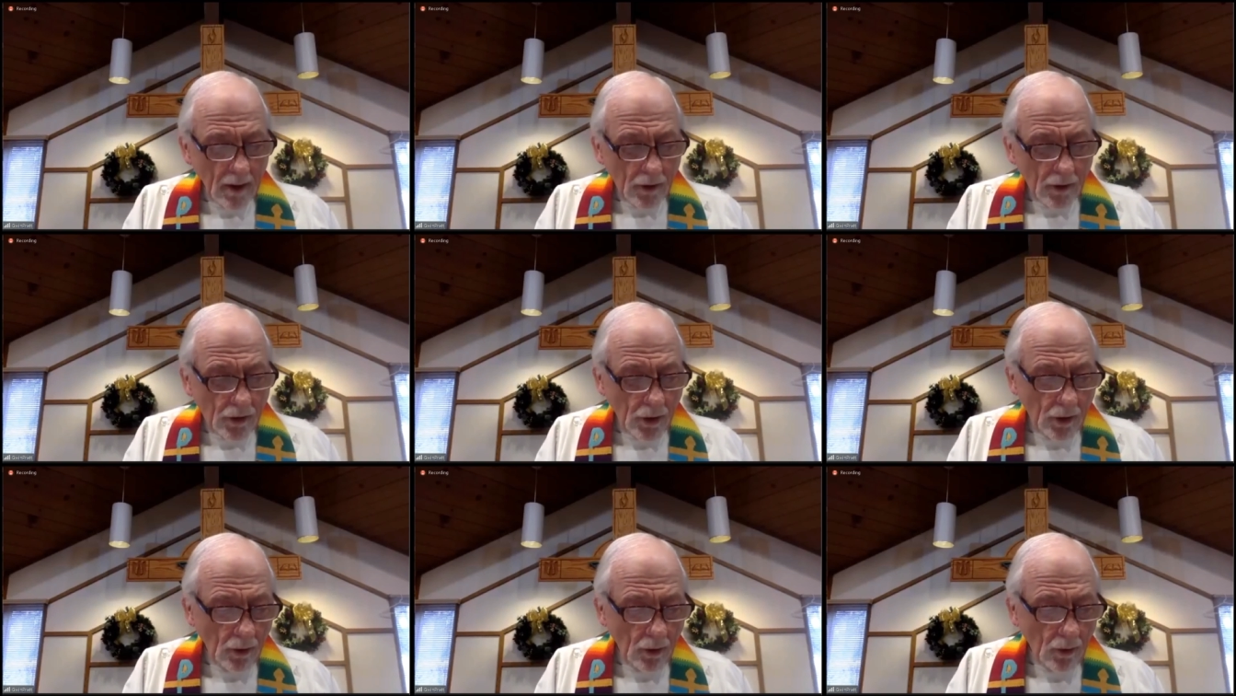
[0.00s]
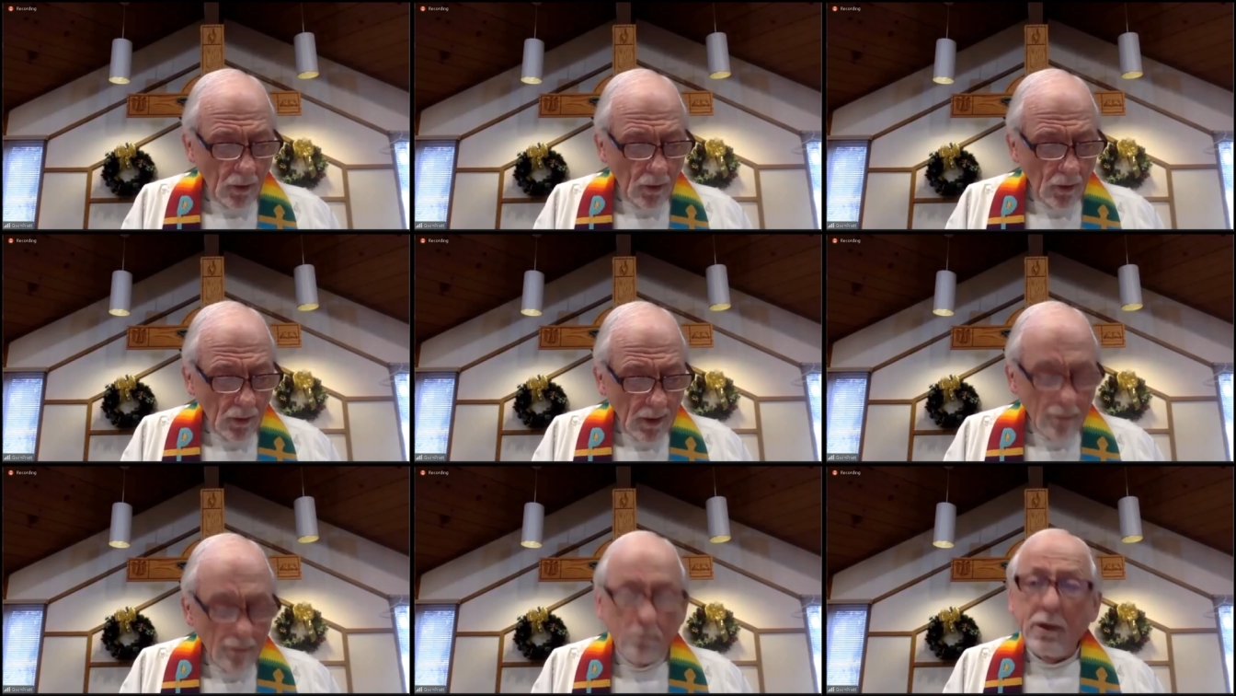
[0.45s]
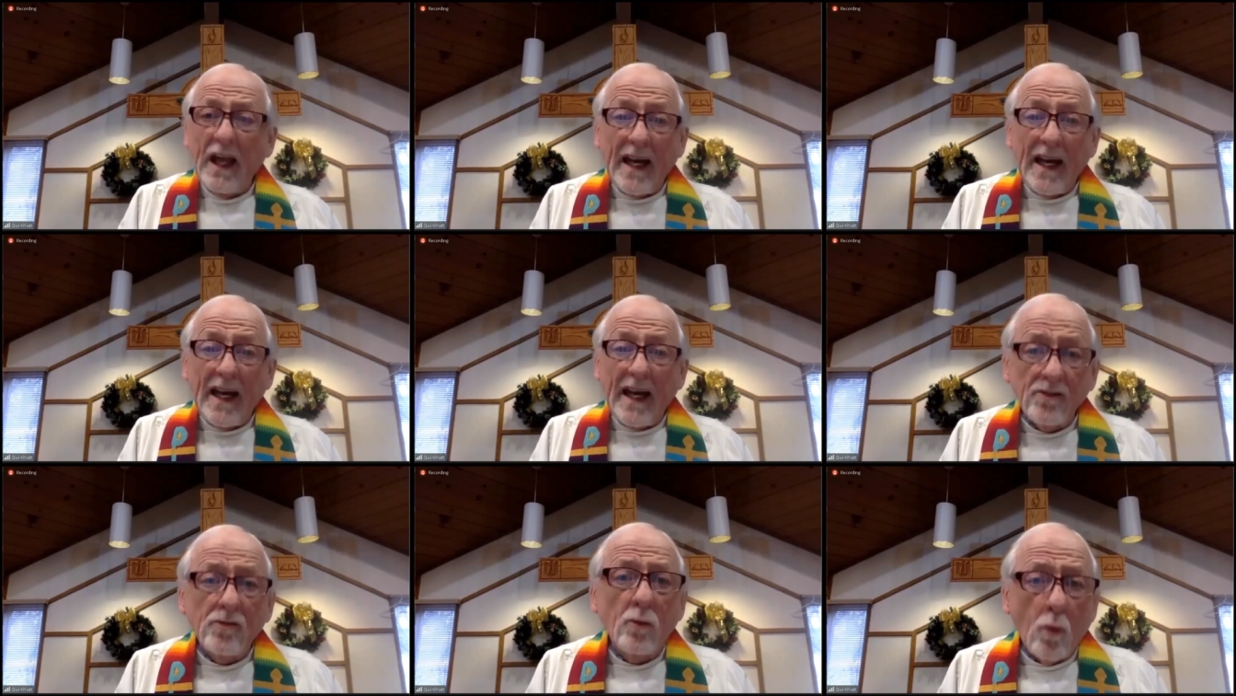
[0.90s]
to
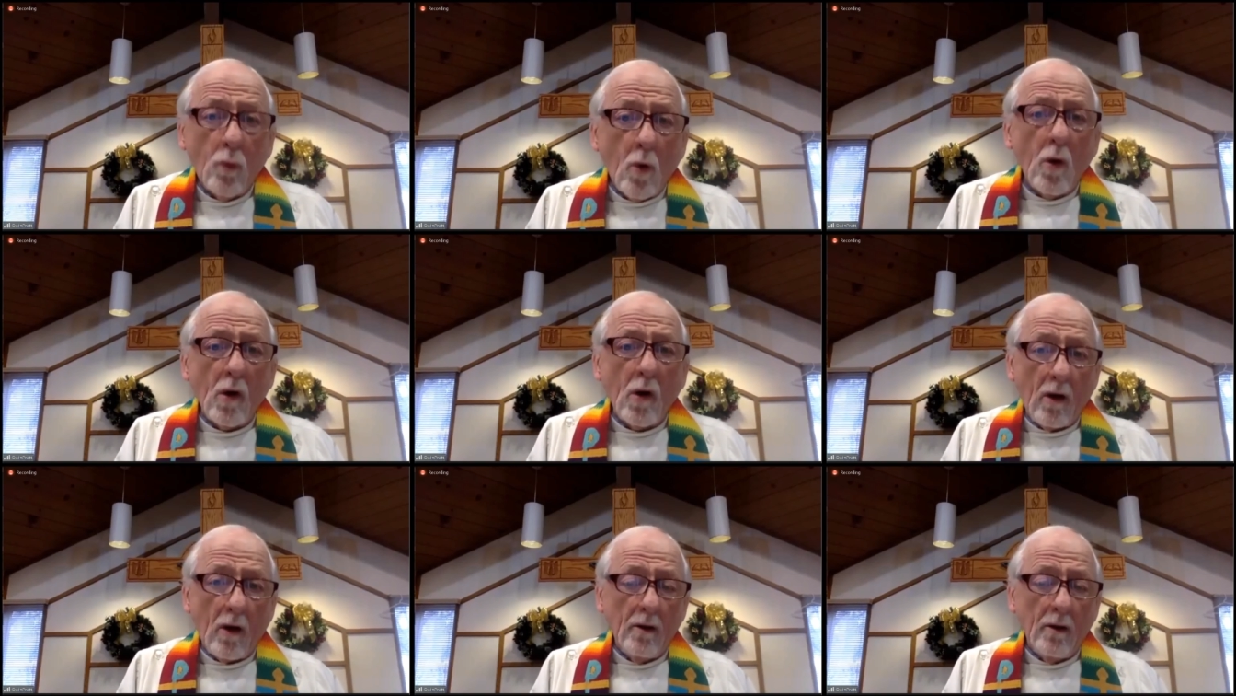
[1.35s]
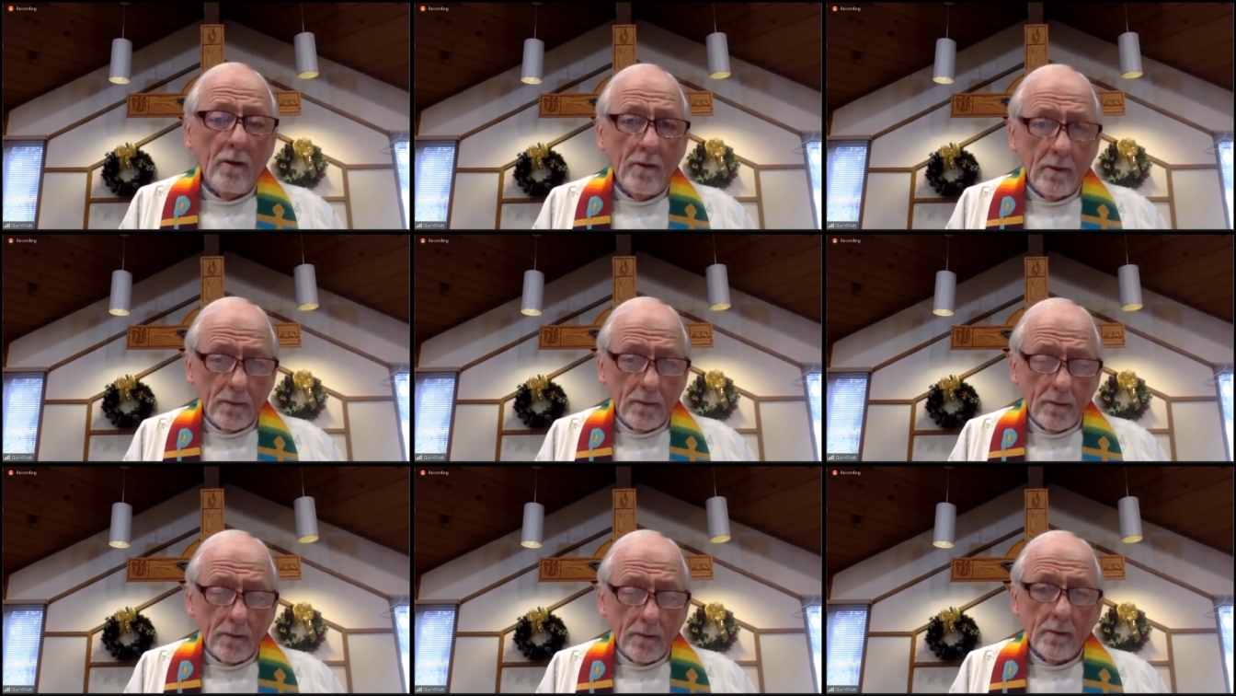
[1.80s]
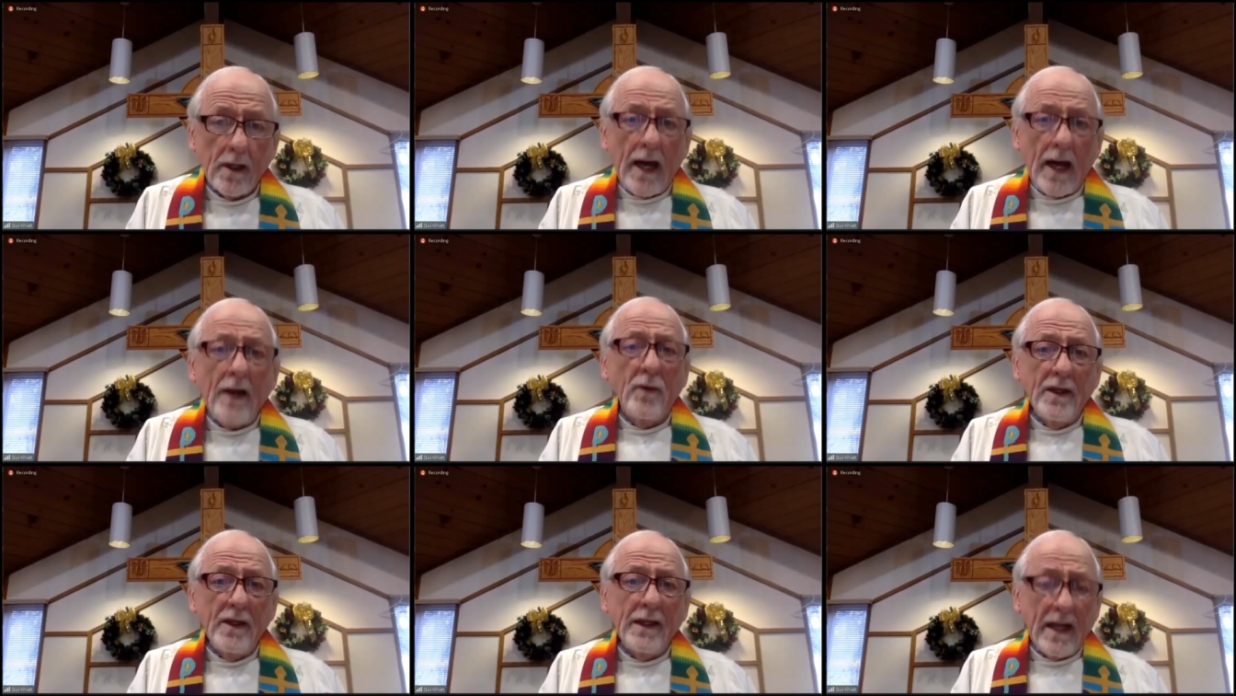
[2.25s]
bless war.
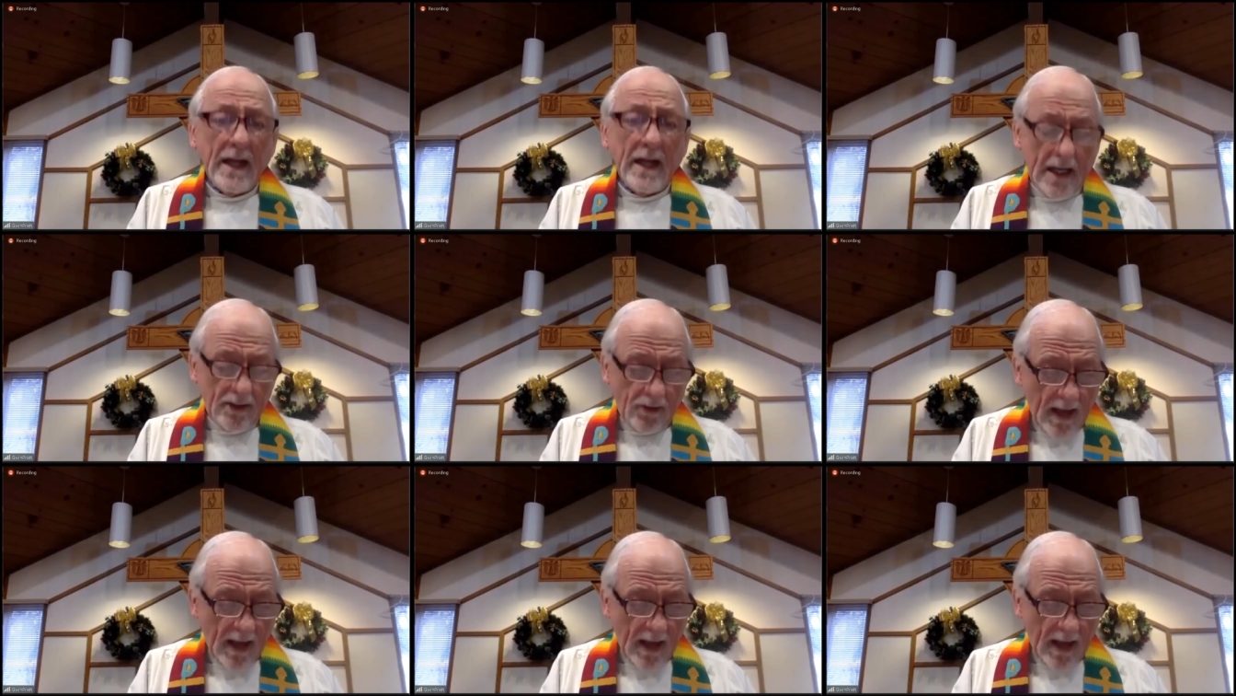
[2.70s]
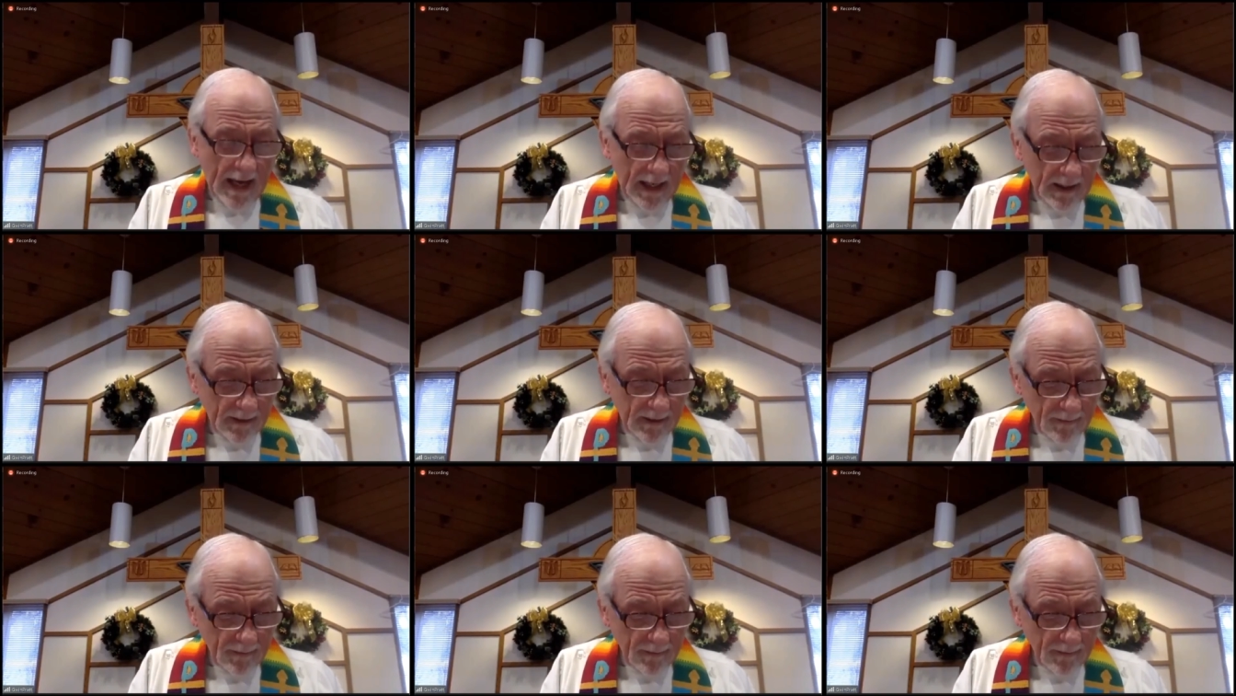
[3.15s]
I realize that.